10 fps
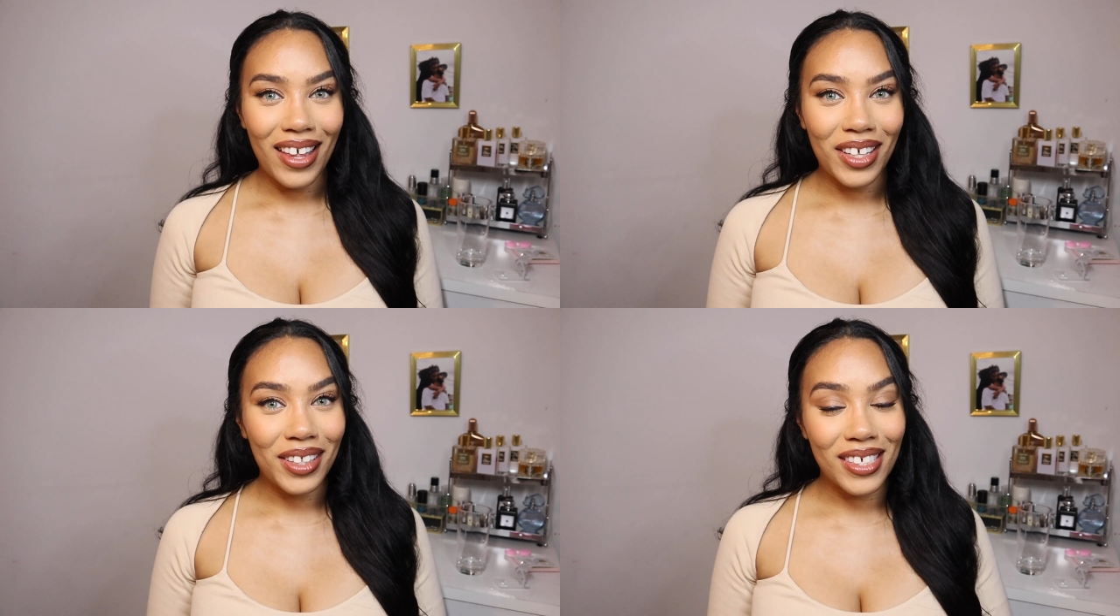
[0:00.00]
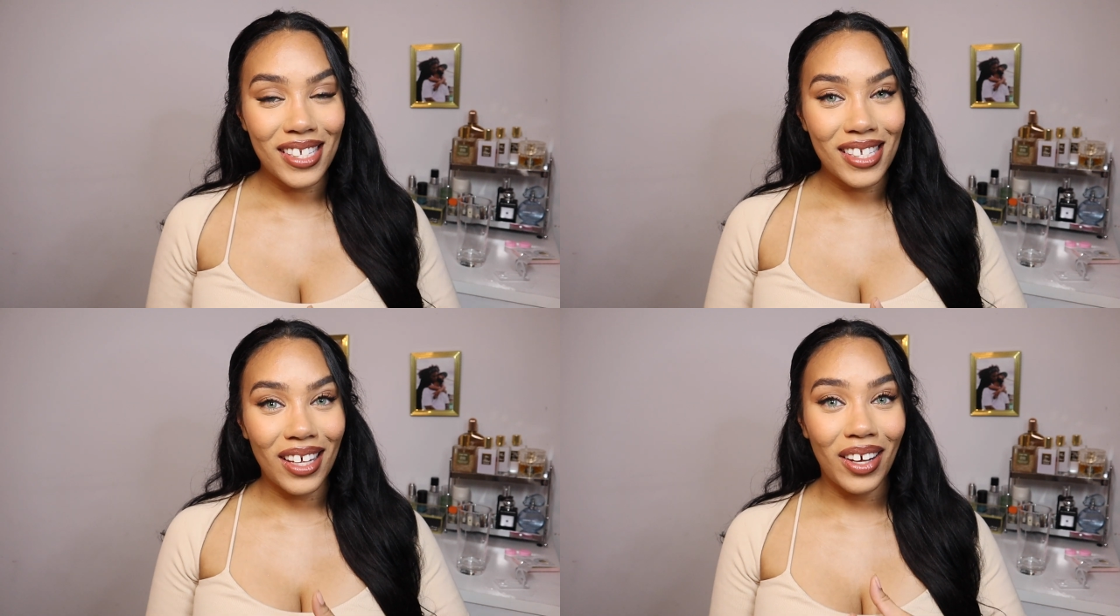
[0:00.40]
I think
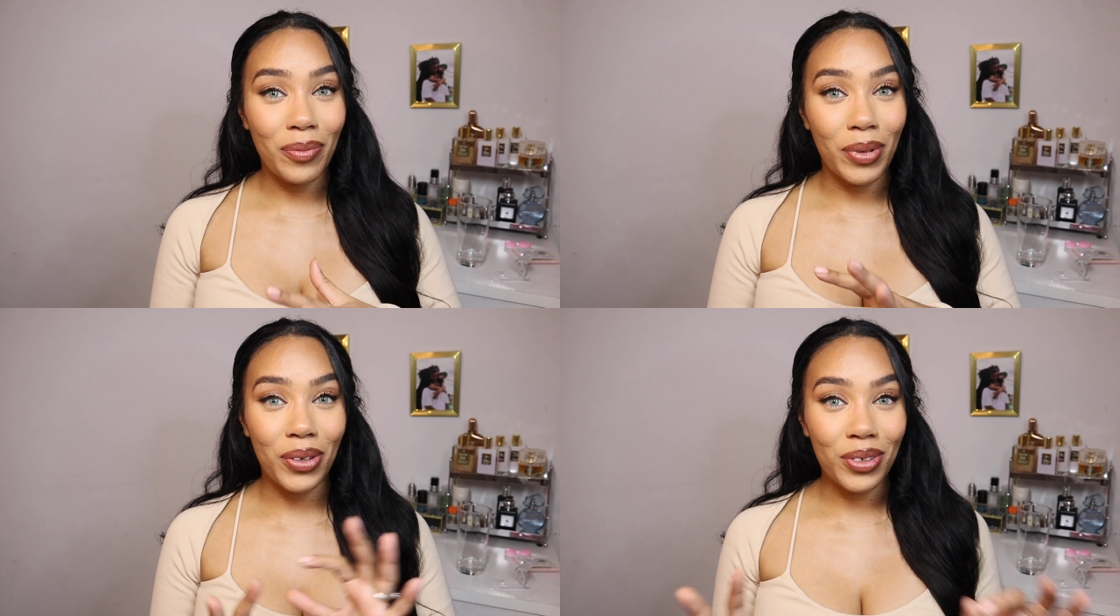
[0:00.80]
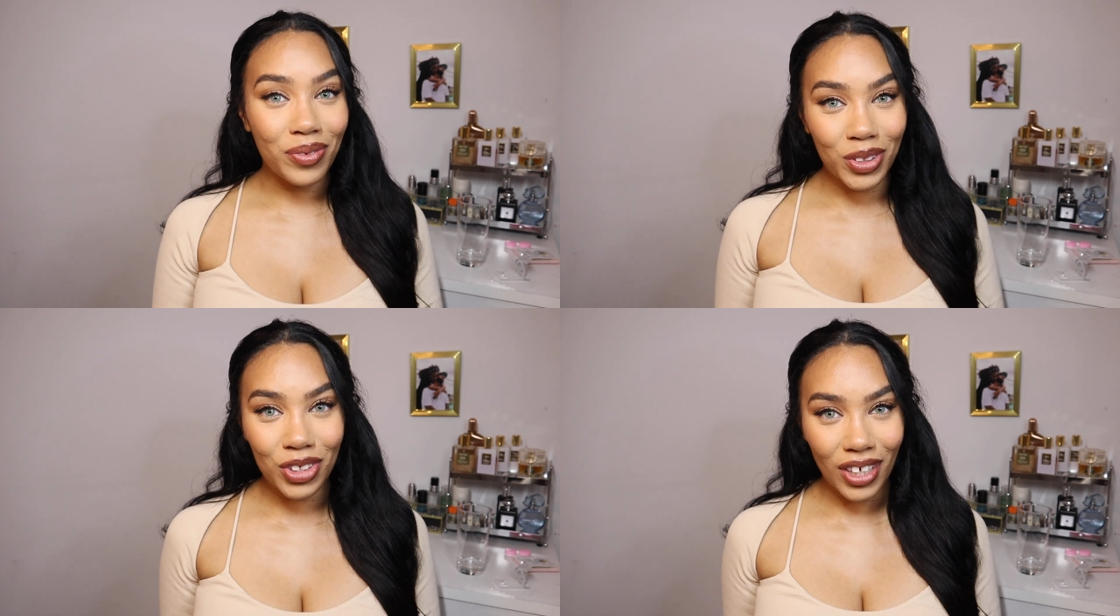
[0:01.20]
this is a
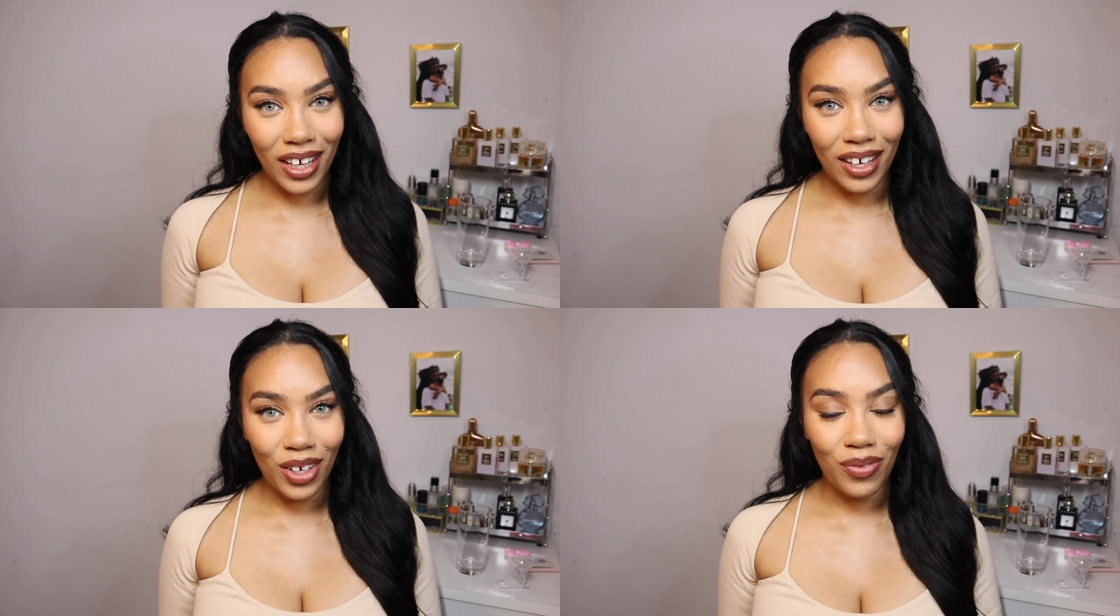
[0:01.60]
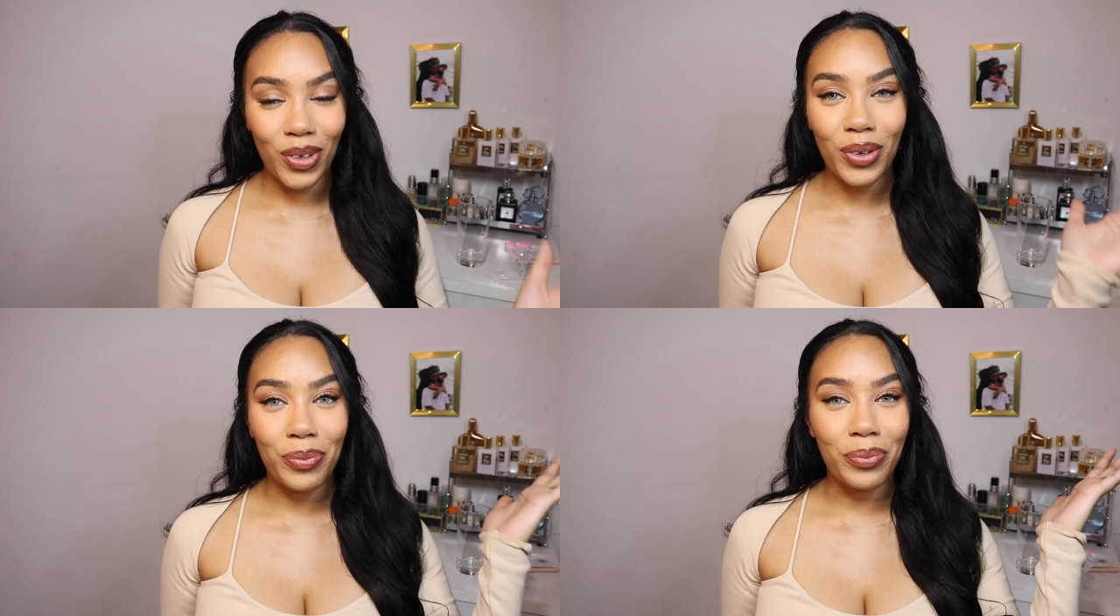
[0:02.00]
beautiful shade if you